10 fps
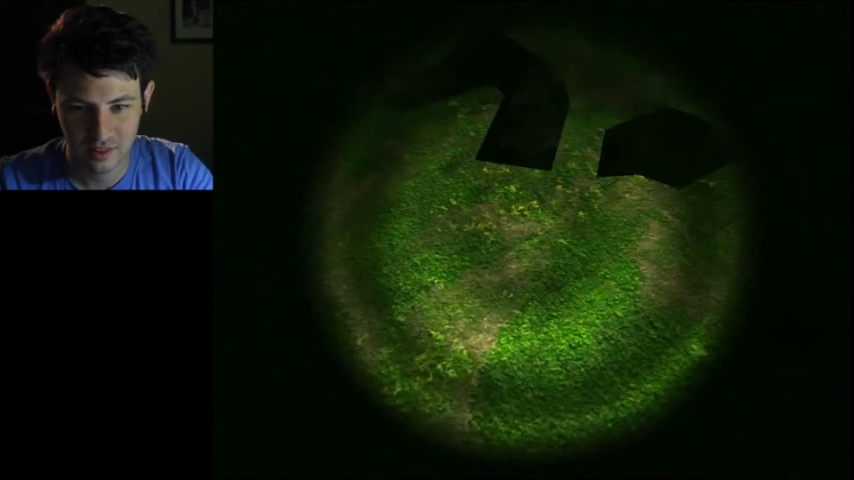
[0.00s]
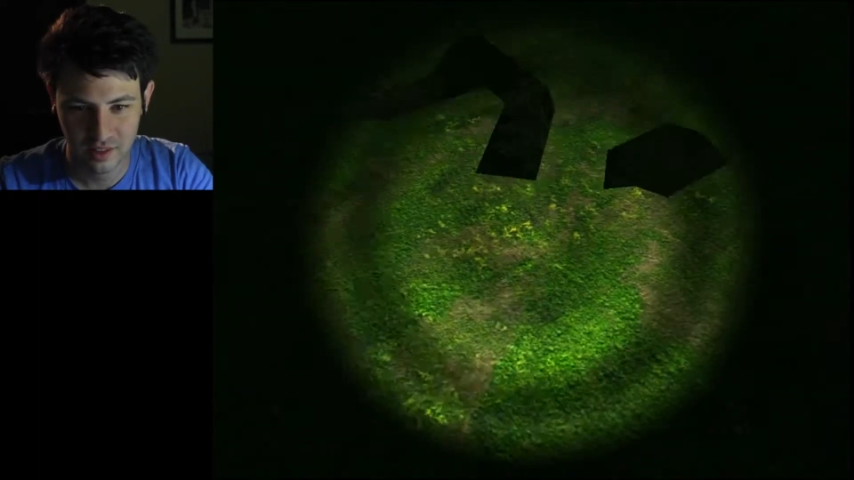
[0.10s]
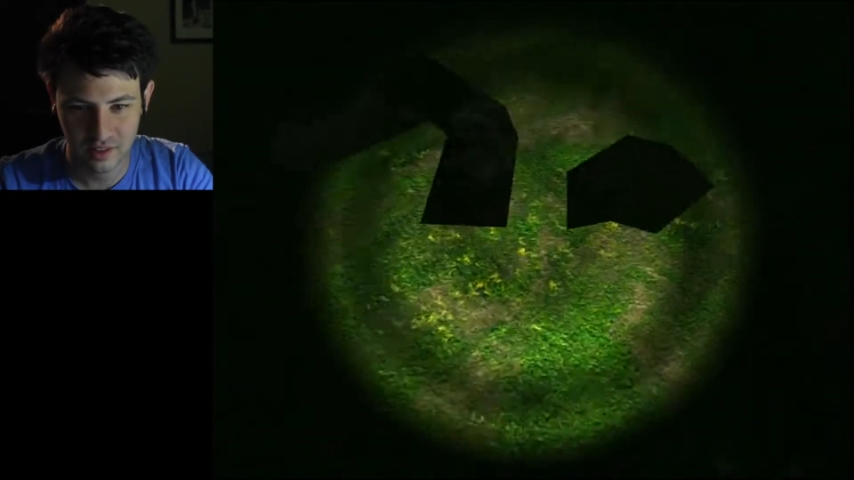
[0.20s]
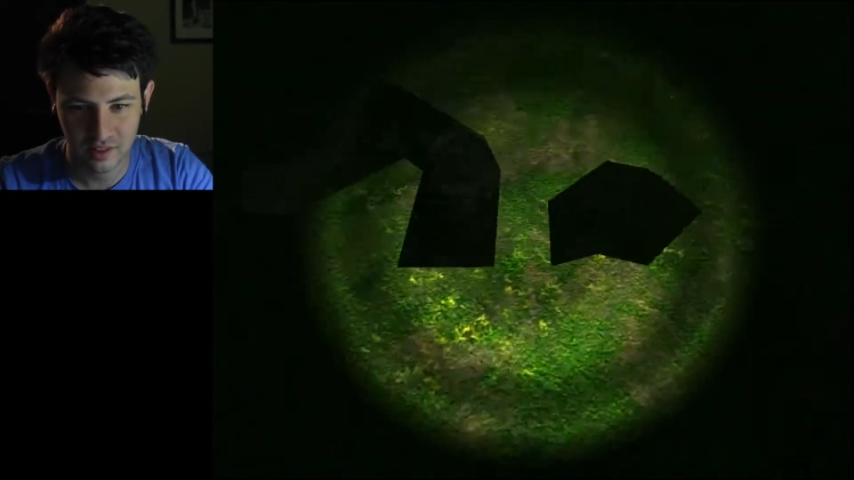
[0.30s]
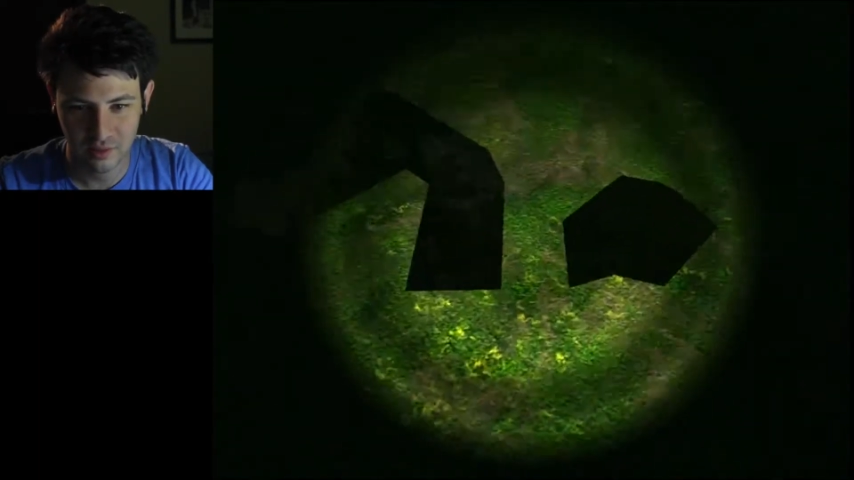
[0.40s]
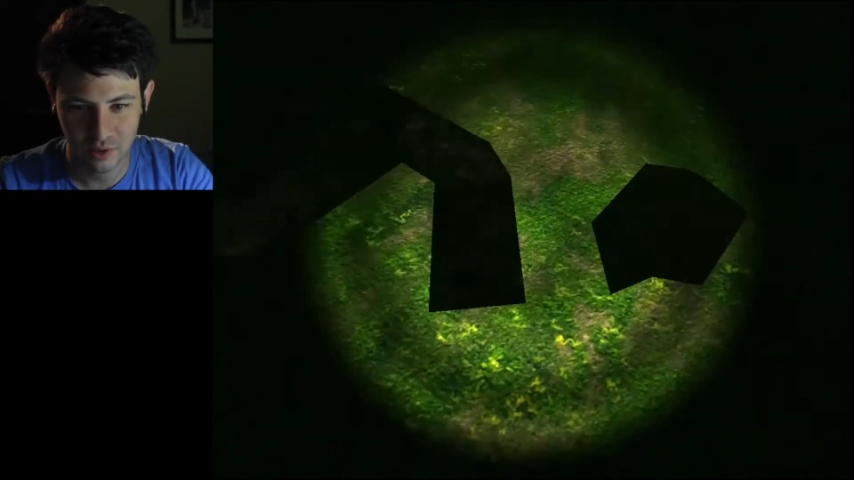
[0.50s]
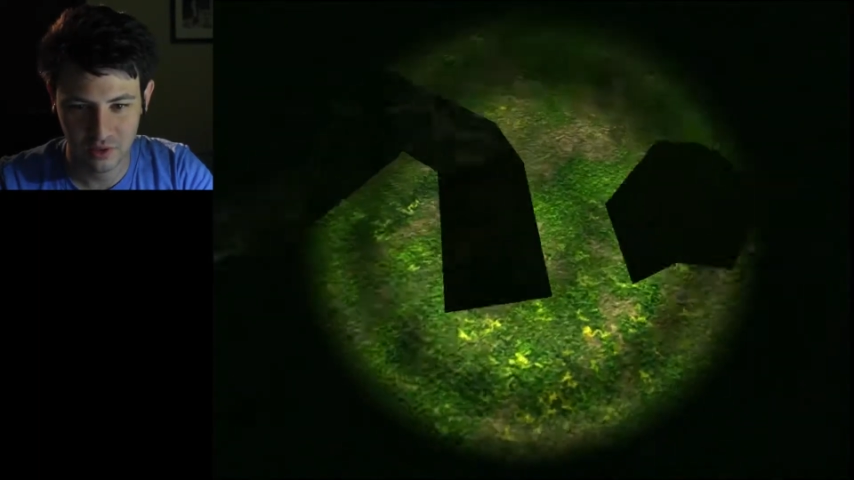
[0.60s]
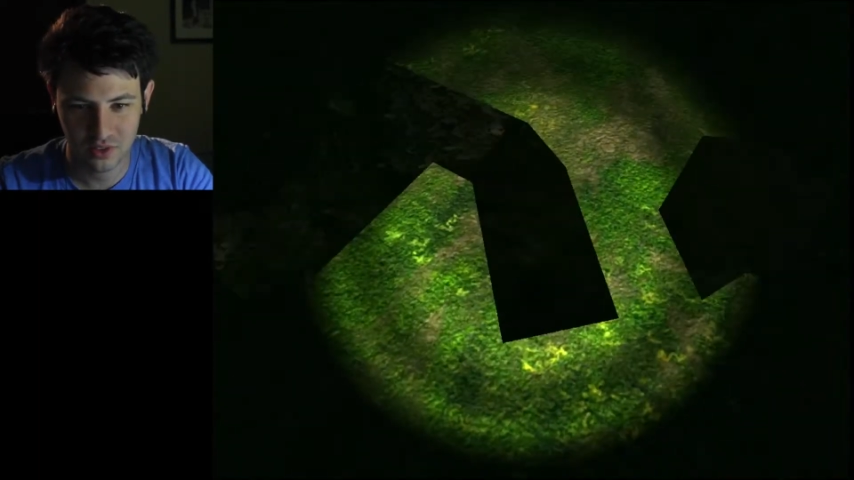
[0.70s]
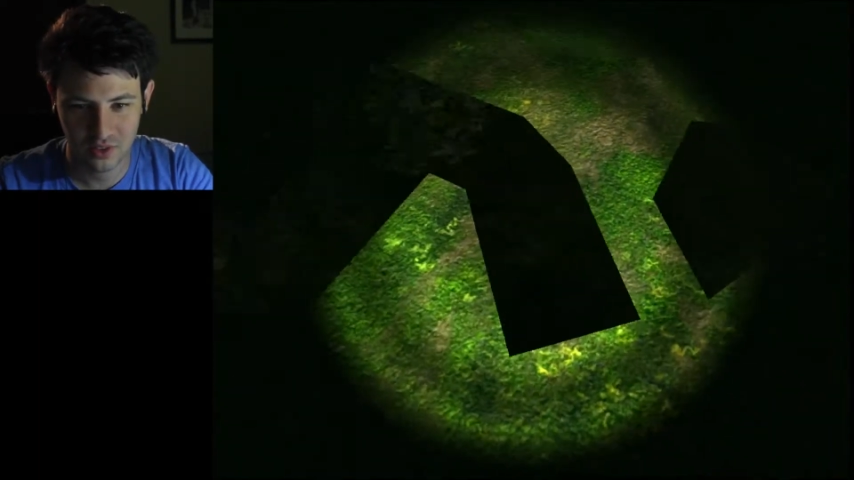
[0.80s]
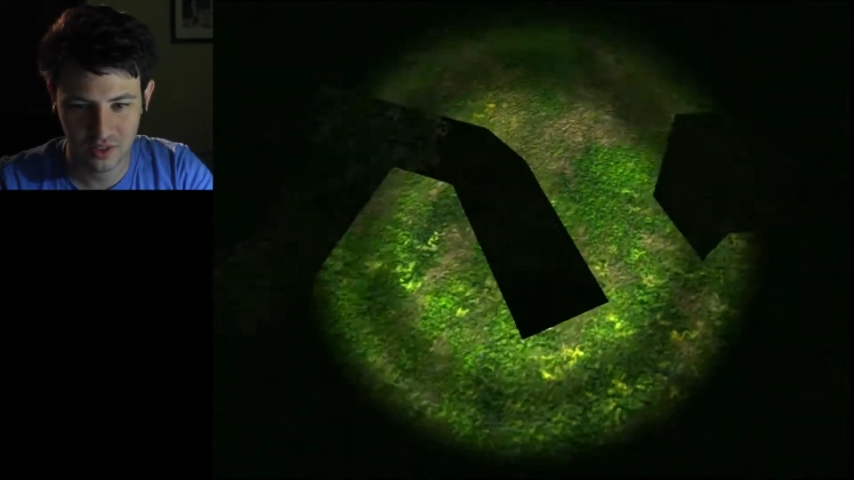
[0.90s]
That is the
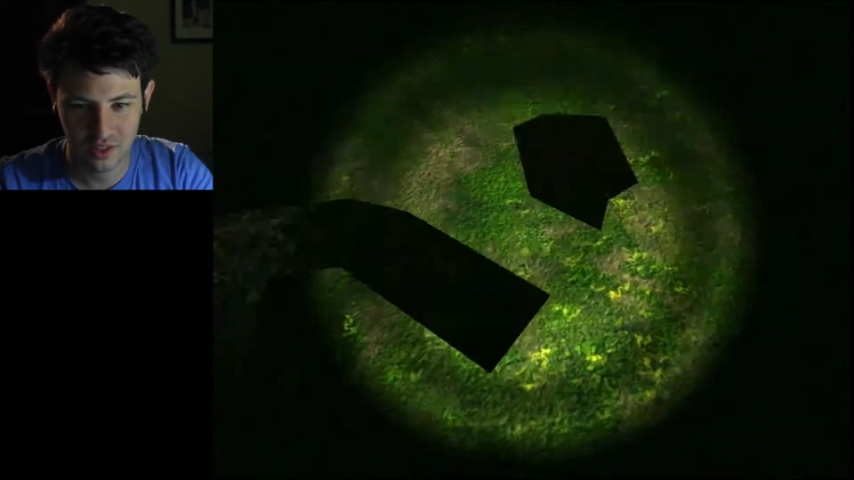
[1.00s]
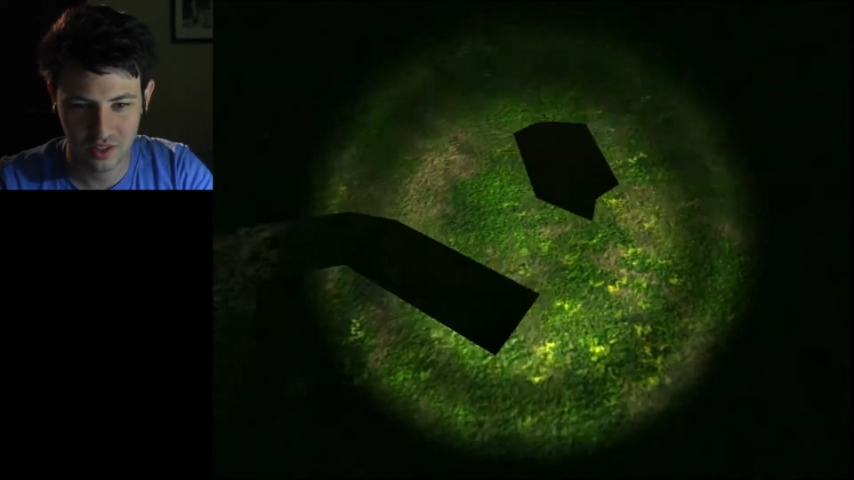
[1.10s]
most